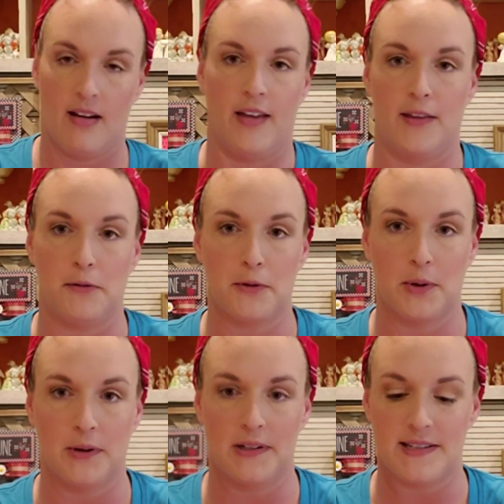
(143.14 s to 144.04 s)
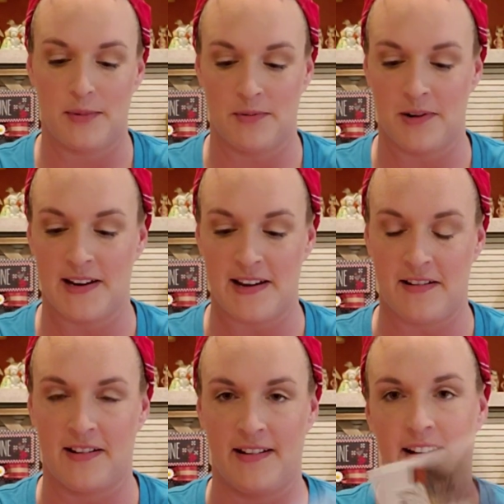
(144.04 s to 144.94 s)
And then of course I've been working
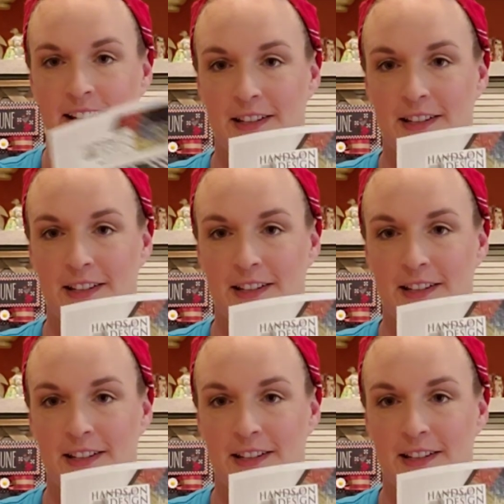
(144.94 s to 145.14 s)
on